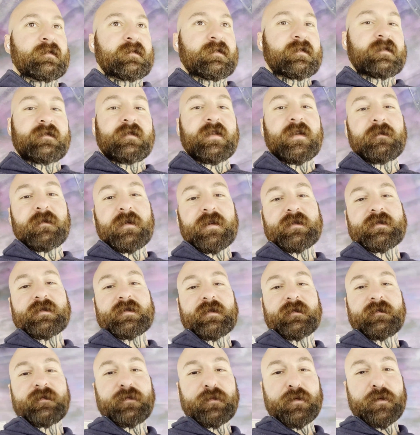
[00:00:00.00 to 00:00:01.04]
3 months
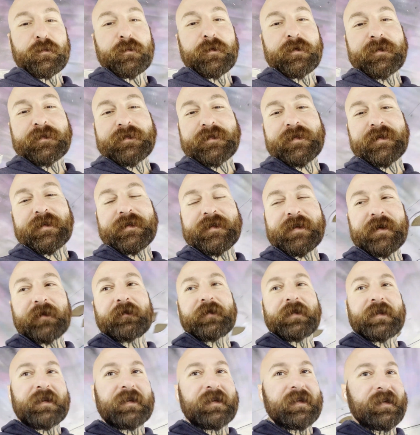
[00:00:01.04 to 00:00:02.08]
or 4 months or
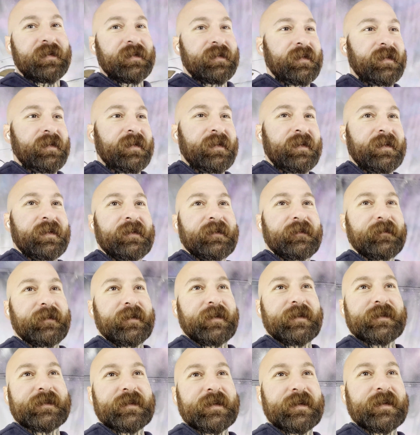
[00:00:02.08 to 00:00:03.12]
something. What
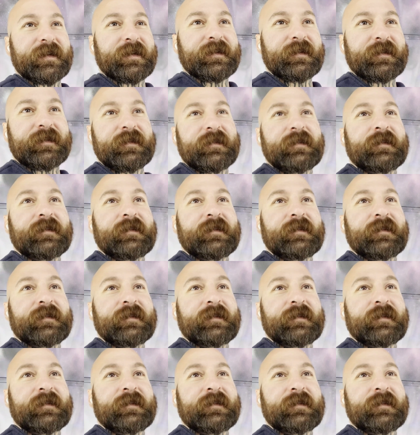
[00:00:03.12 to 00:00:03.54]
is it?